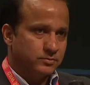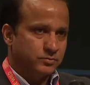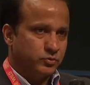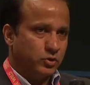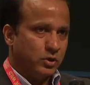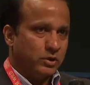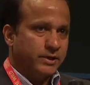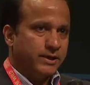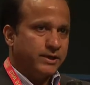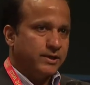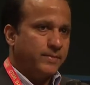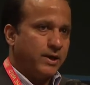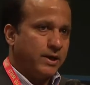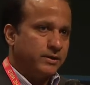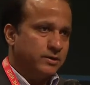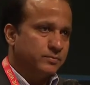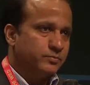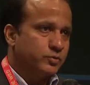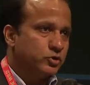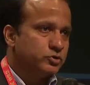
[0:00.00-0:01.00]
talking about
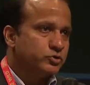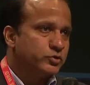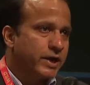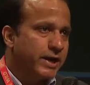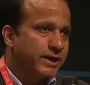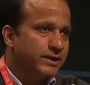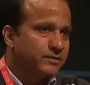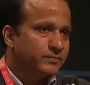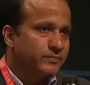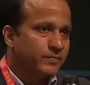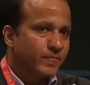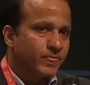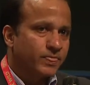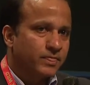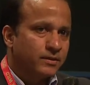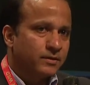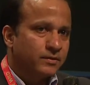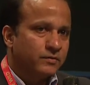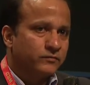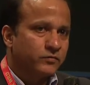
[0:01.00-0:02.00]
and portraying,
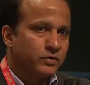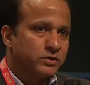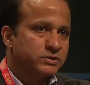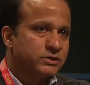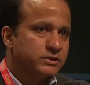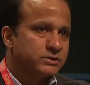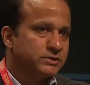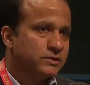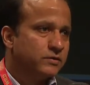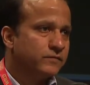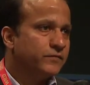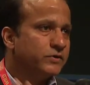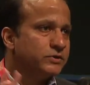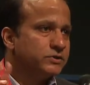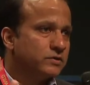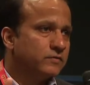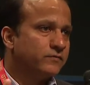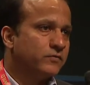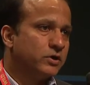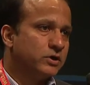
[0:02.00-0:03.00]
versus the
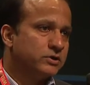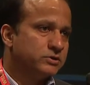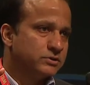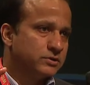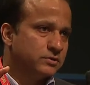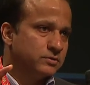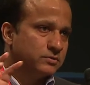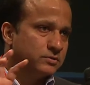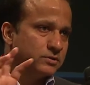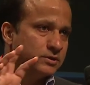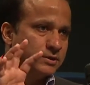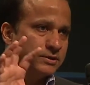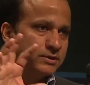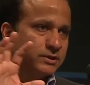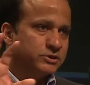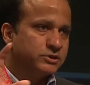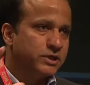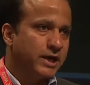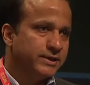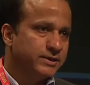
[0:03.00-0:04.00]
official version, the
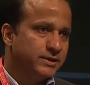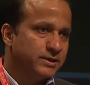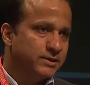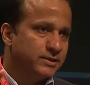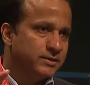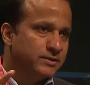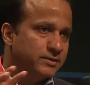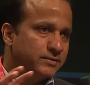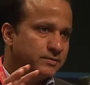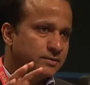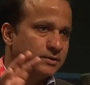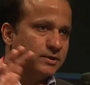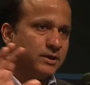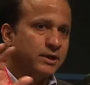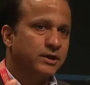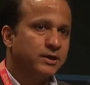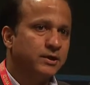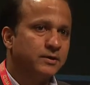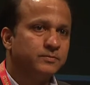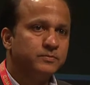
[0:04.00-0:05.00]
shiny,
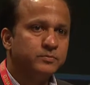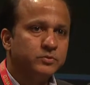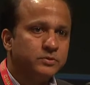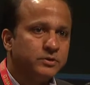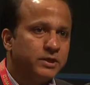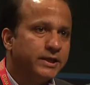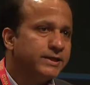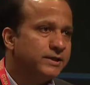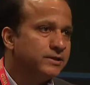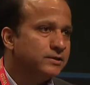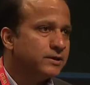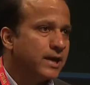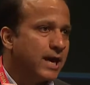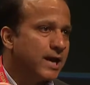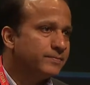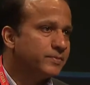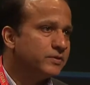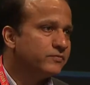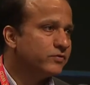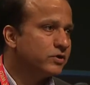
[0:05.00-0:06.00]
clean,
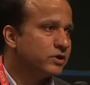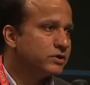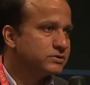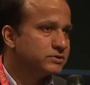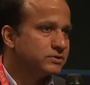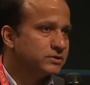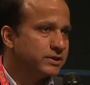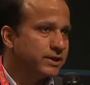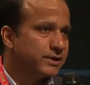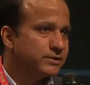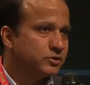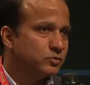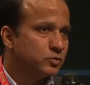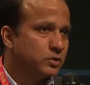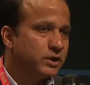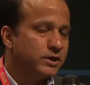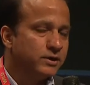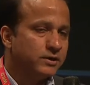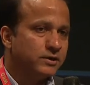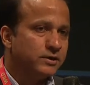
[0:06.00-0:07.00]
happy version that you will
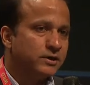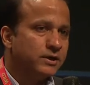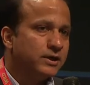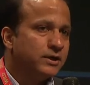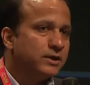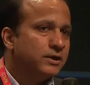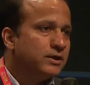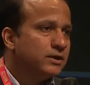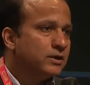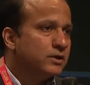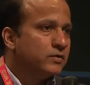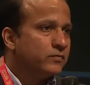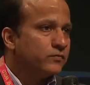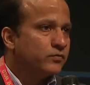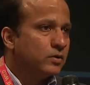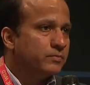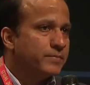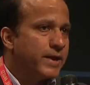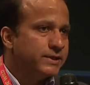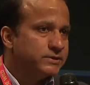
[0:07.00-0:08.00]
hear
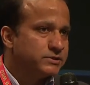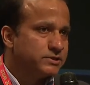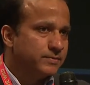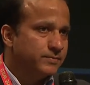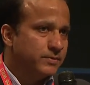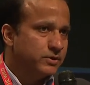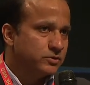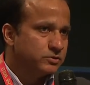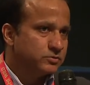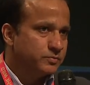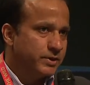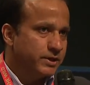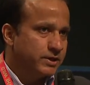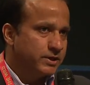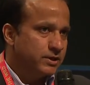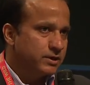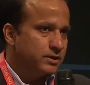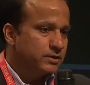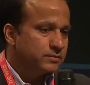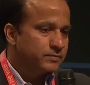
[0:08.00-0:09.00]
from mainstream news
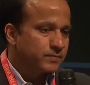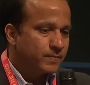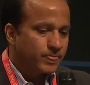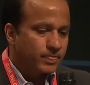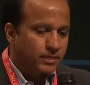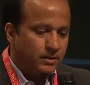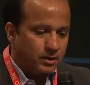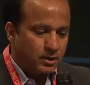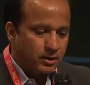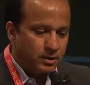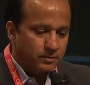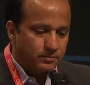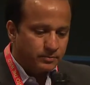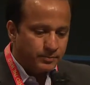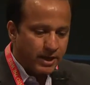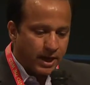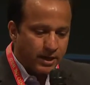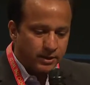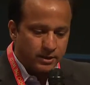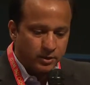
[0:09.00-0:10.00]
media.
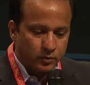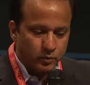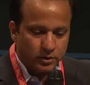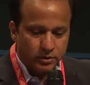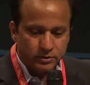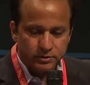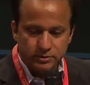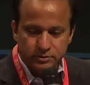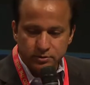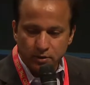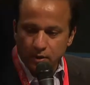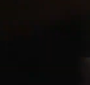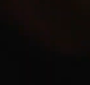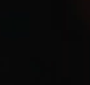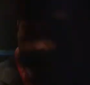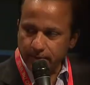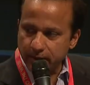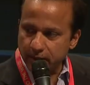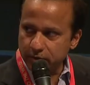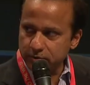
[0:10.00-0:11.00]
Bianca wanted to talk
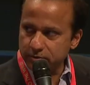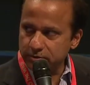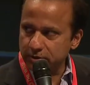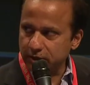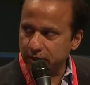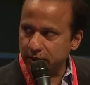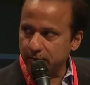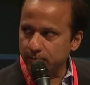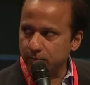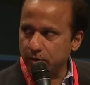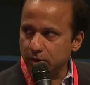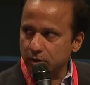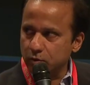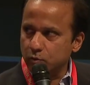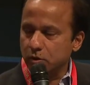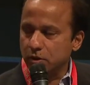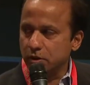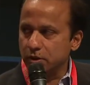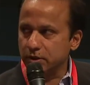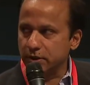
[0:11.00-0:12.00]
about her
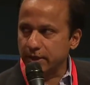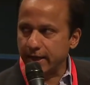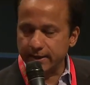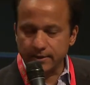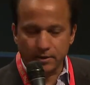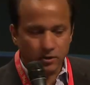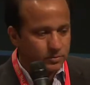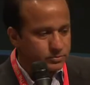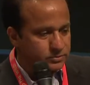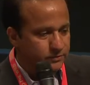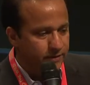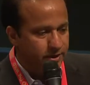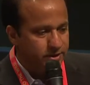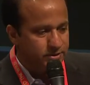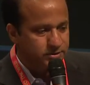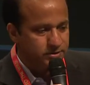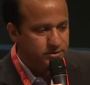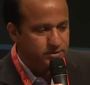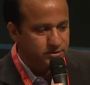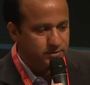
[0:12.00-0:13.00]
work and her
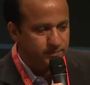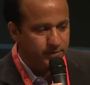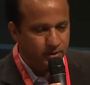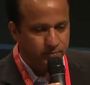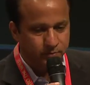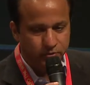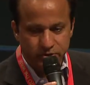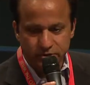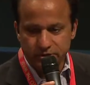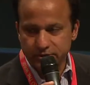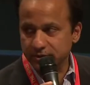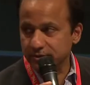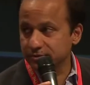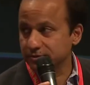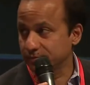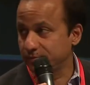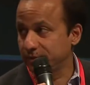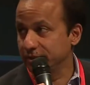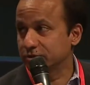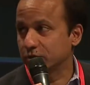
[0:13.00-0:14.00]
observations about Brazil, so
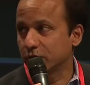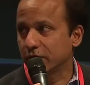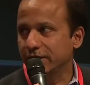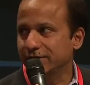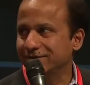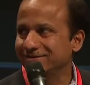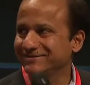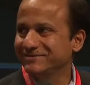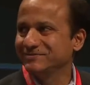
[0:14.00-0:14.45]
please go ahead.